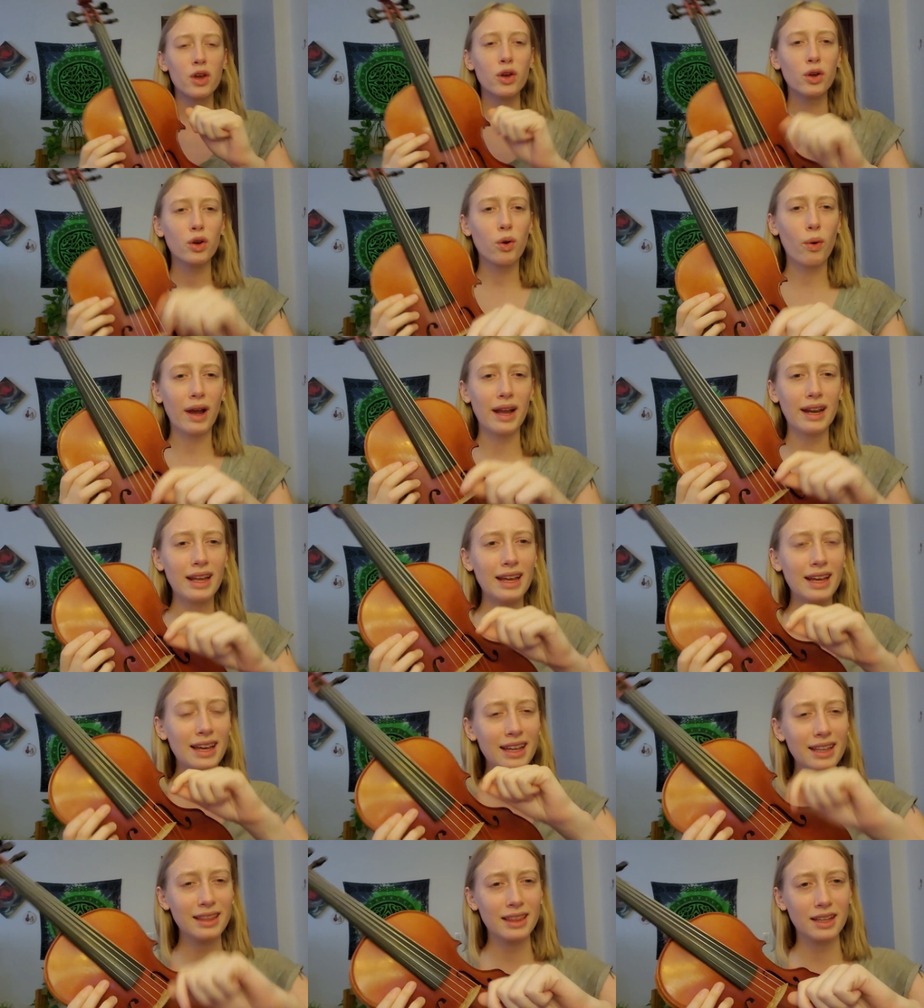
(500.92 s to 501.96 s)
quite
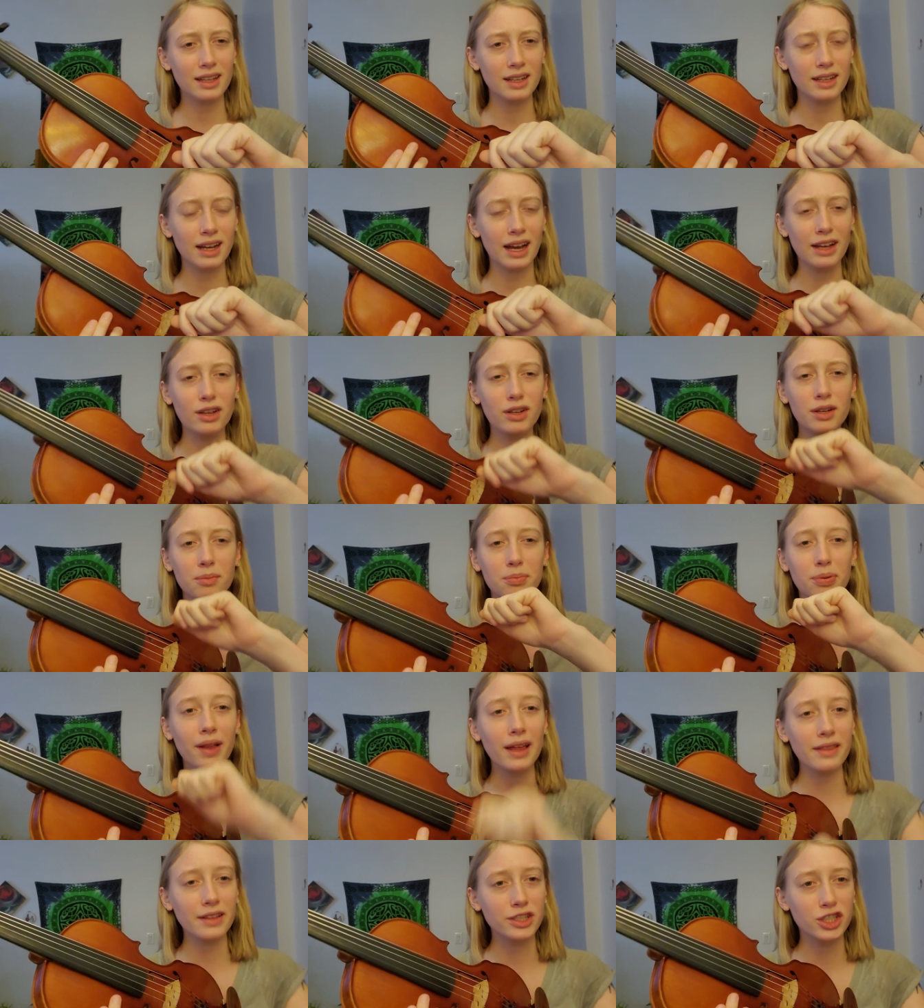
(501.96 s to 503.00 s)
I couldn't
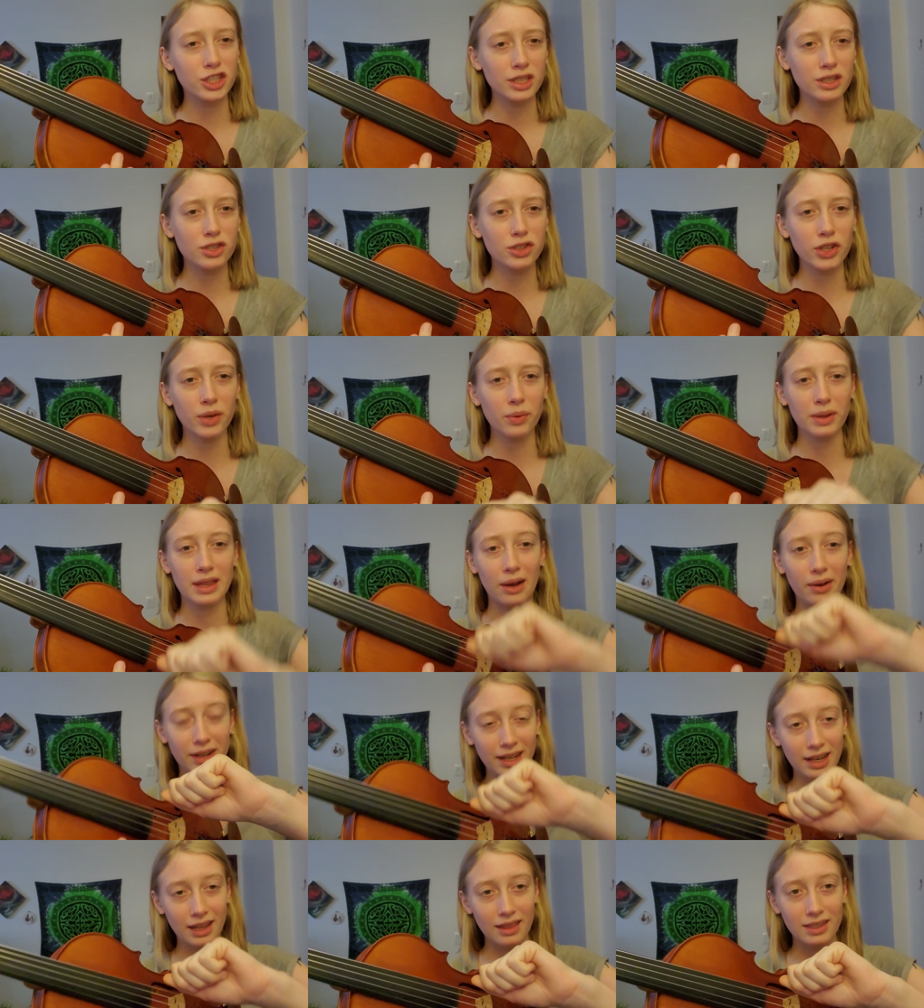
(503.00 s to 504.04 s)
play the G string without
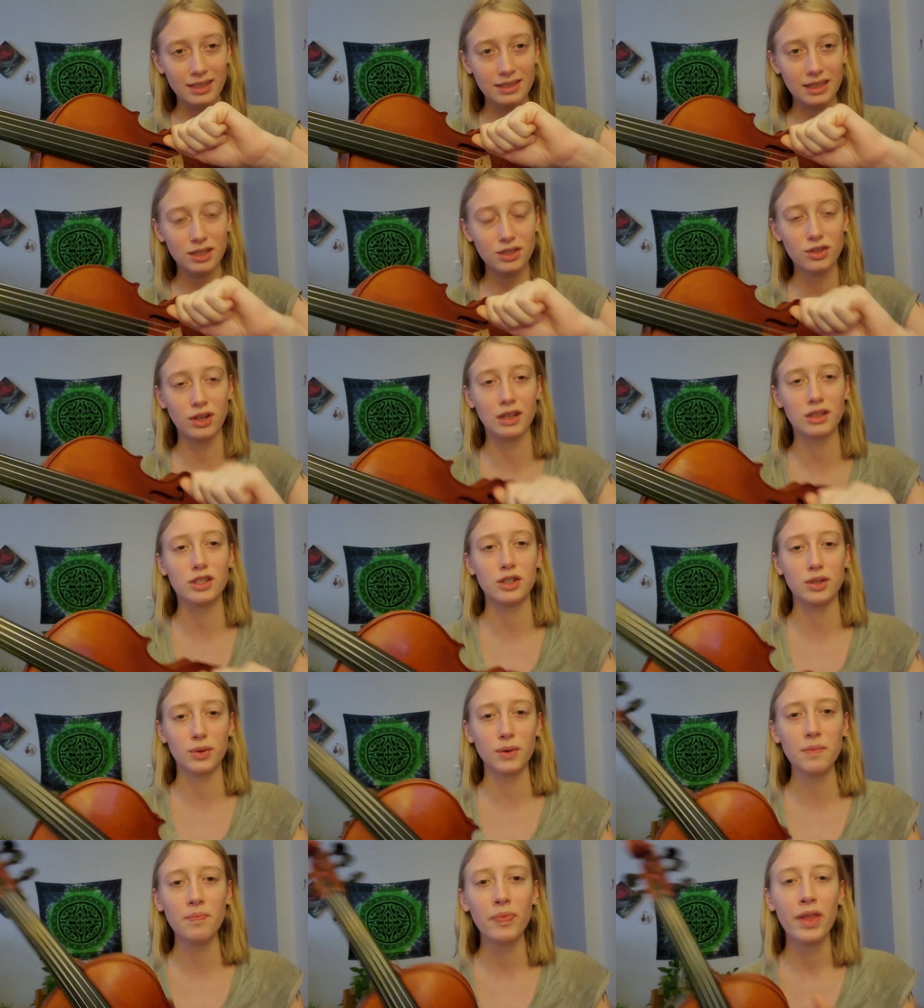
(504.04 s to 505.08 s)
hitting the C string
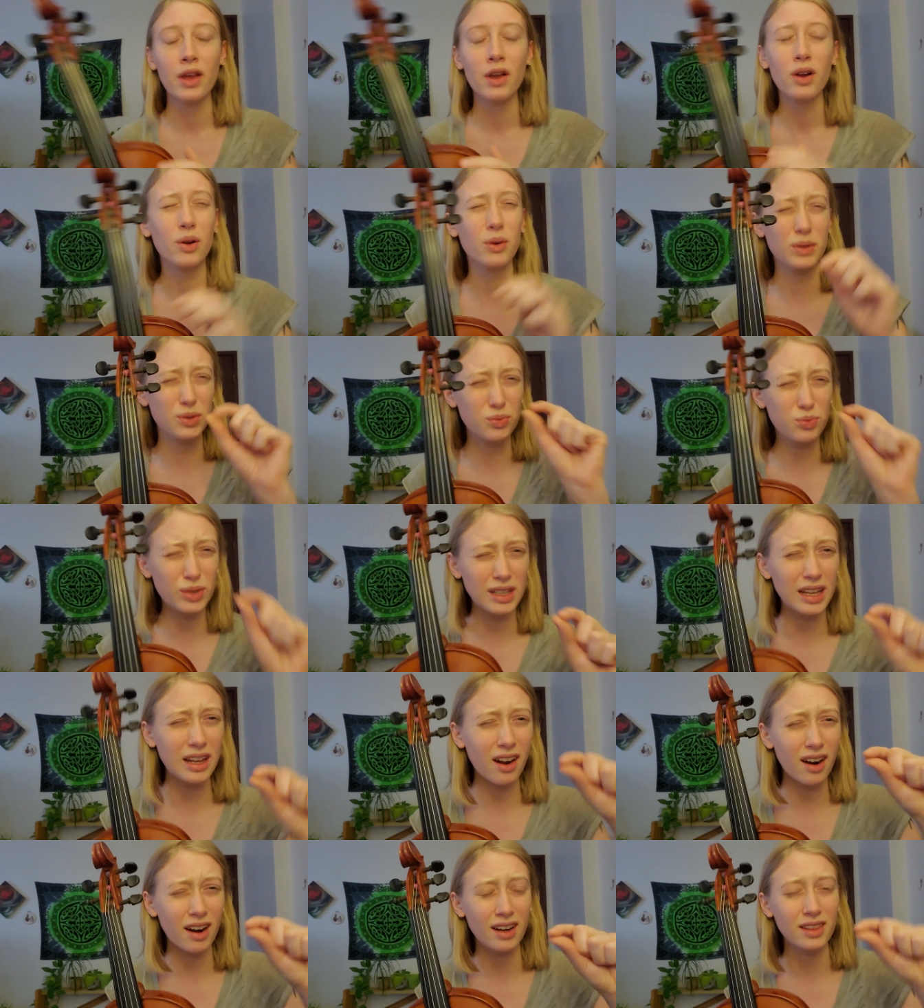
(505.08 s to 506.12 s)
too, or it was really
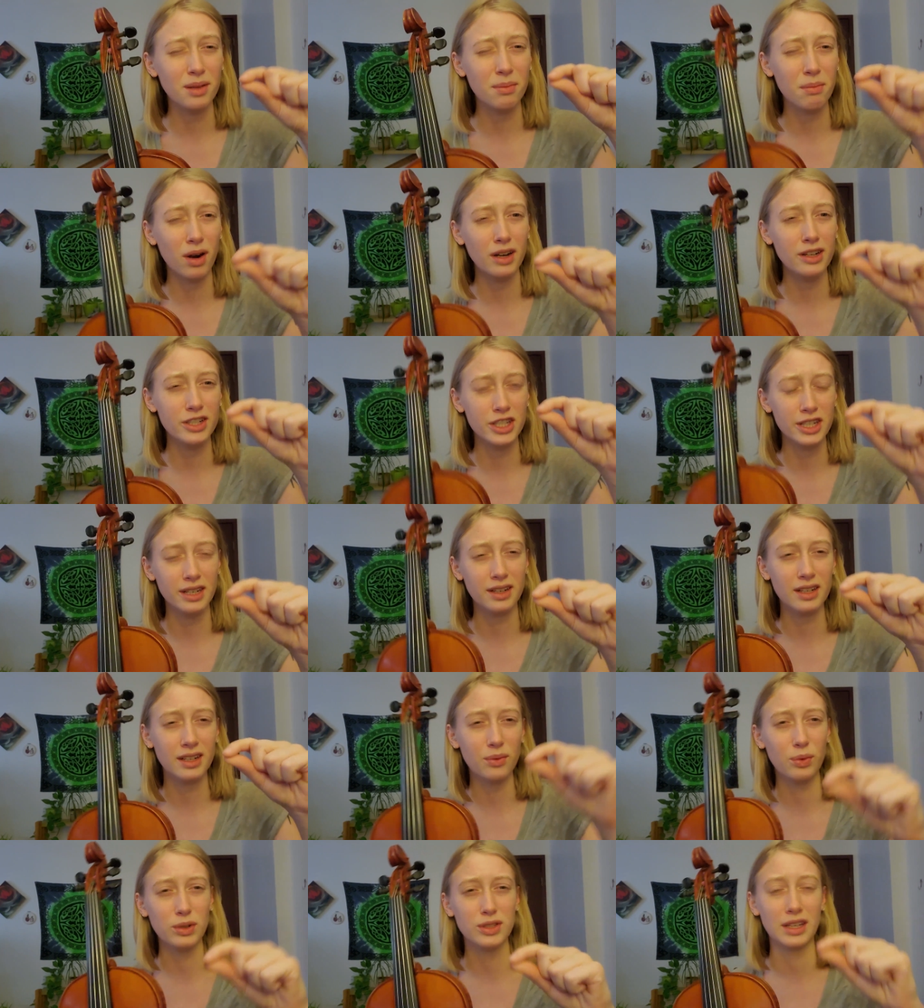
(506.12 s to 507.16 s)
hard. The margin
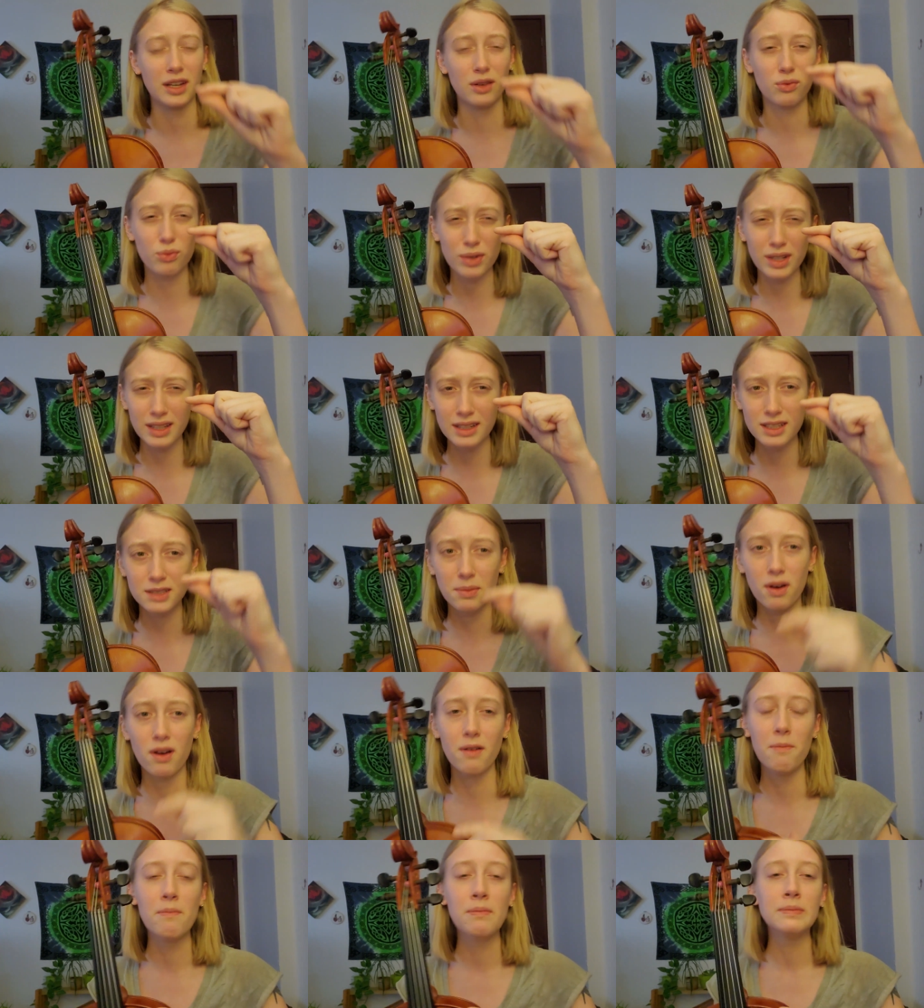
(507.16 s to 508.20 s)
was like really
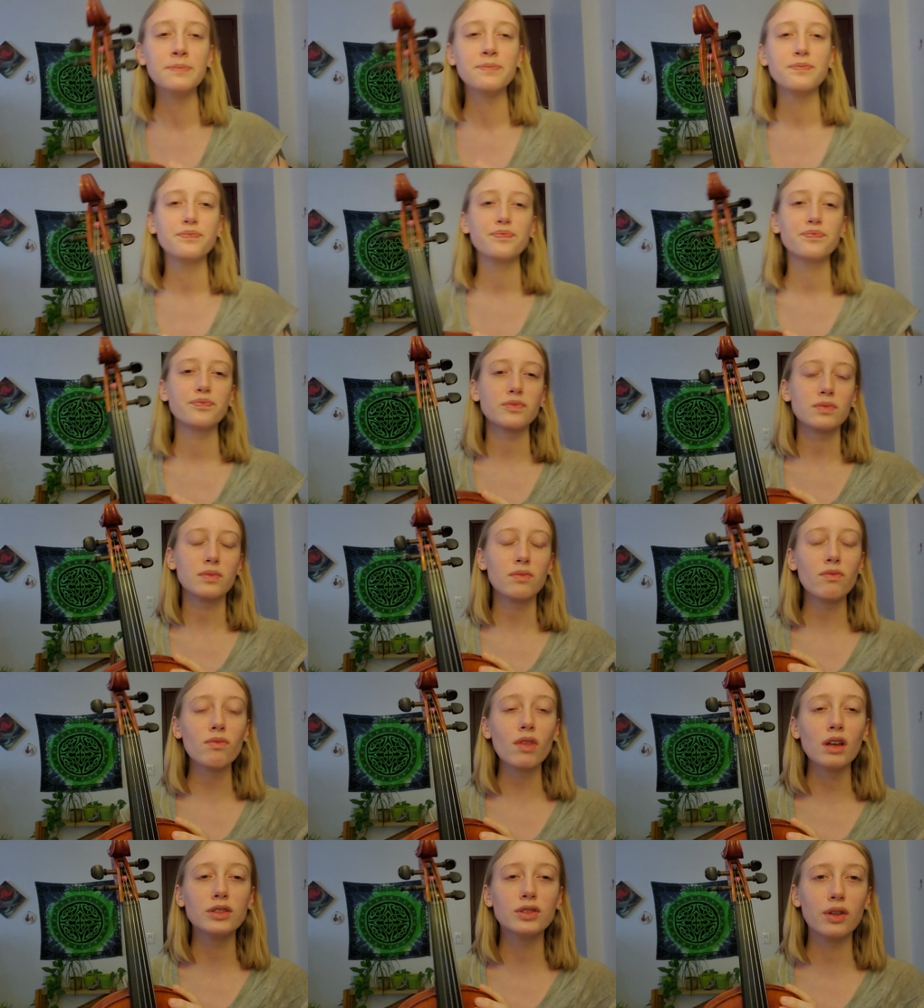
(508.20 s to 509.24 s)
small.
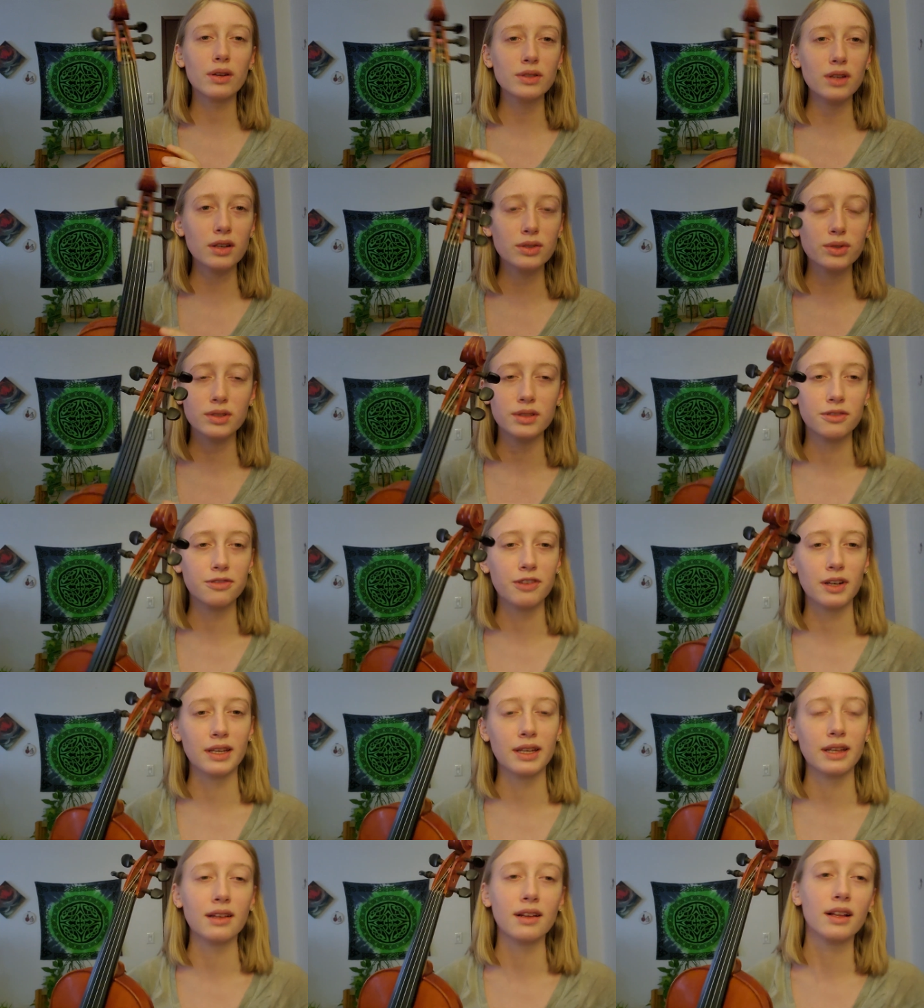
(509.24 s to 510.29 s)
So there's all sorts of
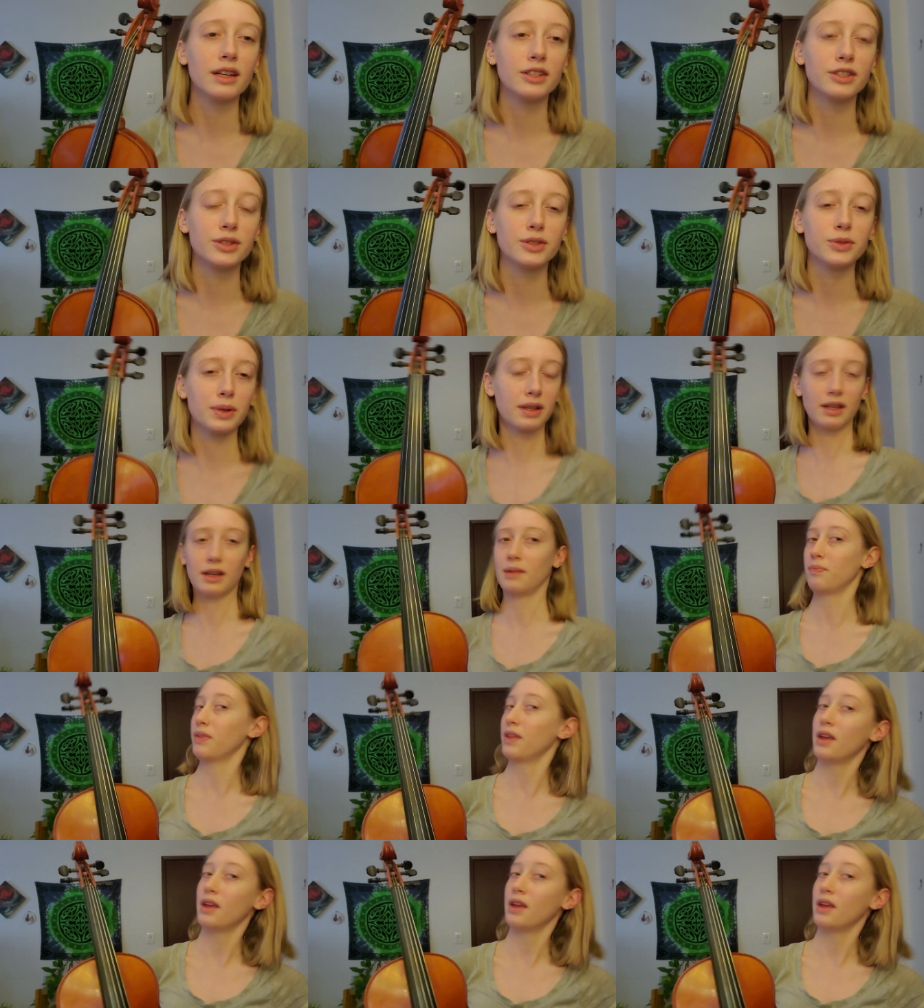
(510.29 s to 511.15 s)
funky little issues with it.